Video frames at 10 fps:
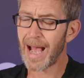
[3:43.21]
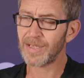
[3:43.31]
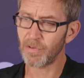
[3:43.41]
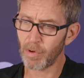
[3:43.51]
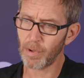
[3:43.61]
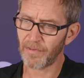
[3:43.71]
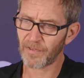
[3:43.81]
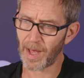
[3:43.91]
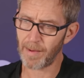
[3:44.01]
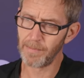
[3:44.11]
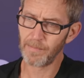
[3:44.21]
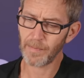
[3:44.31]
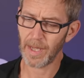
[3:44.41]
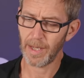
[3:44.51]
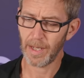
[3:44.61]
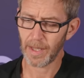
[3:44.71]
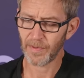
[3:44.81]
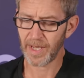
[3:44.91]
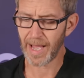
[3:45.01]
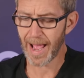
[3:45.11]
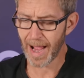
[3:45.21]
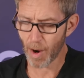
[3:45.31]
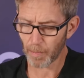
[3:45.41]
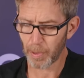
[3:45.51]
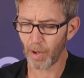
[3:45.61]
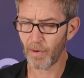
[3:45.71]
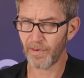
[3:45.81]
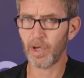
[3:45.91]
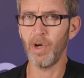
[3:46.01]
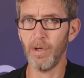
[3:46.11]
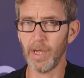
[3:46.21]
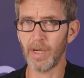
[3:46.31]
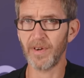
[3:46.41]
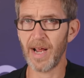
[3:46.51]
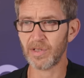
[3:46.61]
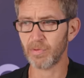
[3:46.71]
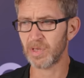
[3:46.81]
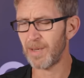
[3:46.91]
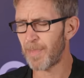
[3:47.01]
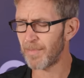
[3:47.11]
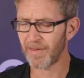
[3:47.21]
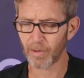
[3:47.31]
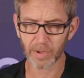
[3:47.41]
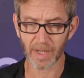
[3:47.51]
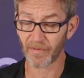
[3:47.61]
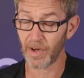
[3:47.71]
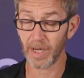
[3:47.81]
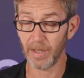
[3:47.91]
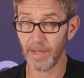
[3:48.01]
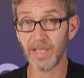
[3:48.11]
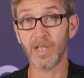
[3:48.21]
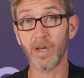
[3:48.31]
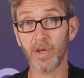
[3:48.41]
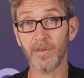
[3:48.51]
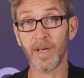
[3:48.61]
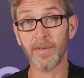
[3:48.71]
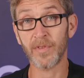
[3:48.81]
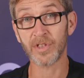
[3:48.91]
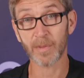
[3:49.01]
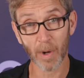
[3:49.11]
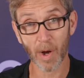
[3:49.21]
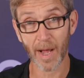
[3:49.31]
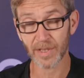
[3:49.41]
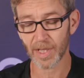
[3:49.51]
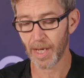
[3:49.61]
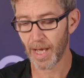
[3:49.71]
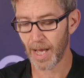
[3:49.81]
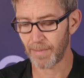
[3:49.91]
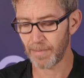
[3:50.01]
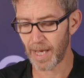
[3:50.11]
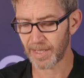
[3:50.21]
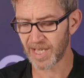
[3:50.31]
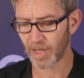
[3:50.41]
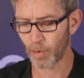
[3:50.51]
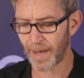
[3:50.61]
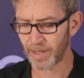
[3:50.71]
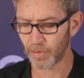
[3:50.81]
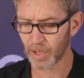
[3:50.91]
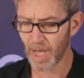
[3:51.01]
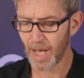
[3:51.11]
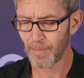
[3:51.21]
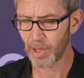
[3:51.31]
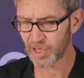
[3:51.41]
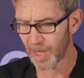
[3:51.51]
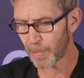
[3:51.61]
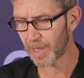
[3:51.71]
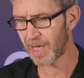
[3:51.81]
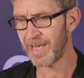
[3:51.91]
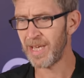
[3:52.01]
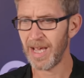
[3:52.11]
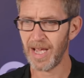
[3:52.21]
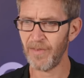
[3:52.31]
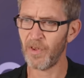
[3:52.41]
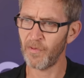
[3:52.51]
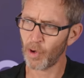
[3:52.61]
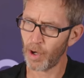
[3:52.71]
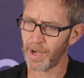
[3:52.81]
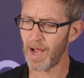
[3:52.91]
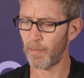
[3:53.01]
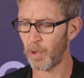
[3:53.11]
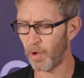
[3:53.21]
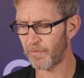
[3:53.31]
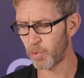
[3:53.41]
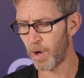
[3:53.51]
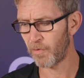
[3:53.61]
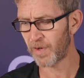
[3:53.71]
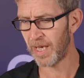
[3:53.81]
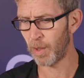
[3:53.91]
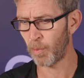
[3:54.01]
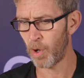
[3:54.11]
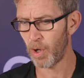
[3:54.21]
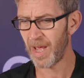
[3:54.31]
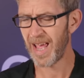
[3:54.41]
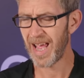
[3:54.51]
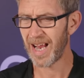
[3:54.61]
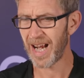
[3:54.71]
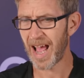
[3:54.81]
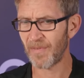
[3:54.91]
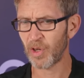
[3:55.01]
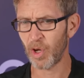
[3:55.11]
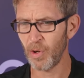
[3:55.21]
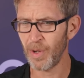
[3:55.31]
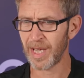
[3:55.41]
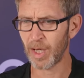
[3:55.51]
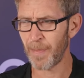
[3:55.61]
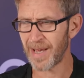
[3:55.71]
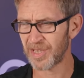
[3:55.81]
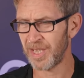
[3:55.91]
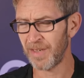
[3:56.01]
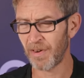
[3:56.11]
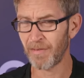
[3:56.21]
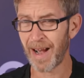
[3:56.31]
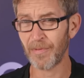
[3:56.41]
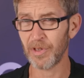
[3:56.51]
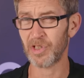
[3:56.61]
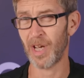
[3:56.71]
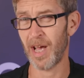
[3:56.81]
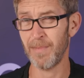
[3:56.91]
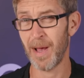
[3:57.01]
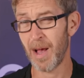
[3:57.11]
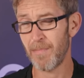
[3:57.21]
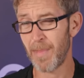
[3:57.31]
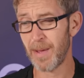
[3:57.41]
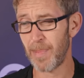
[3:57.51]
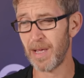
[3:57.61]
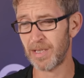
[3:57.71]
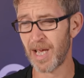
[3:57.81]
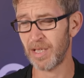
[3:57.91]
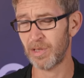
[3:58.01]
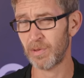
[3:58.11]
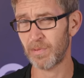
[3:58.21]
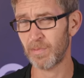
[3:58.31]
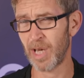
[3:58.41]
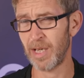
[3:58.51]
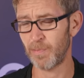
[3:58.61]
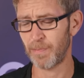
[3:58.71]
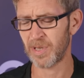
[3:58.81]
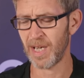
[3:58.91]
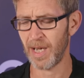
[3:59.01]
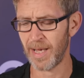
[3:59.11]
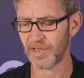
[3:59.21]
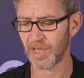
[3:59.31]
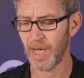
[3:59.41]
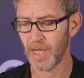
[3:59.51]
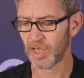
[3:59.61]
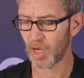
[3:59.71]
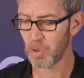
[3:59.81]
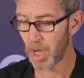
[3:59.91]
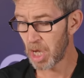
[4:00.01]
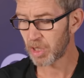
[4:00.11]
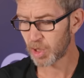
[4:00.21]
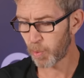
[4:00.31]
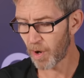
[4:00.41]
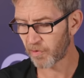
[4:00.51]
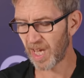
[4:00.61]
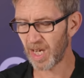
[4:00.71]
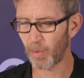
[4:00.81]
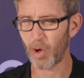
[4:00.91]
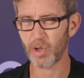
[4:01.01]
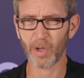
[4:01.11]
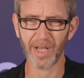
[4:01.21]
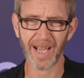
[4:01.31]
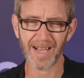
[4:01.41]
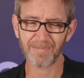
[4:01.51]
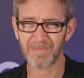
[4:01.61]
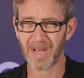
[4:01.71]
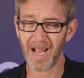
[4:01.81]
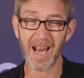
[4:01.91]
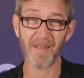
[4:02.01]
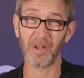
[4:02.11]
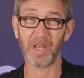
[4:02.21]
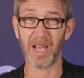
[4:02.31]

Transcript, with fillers: as a rule of thumb, the output of a cooling of an air source heat pump, they're all different you need to look at the, the suppliers um, uh, technical manuals. But typically, if you've got an output of 12 kilowatt, it'll have a cooling capacity of around the same, maybe 10, 10% less. So 12 kilowatt, you're going to get 11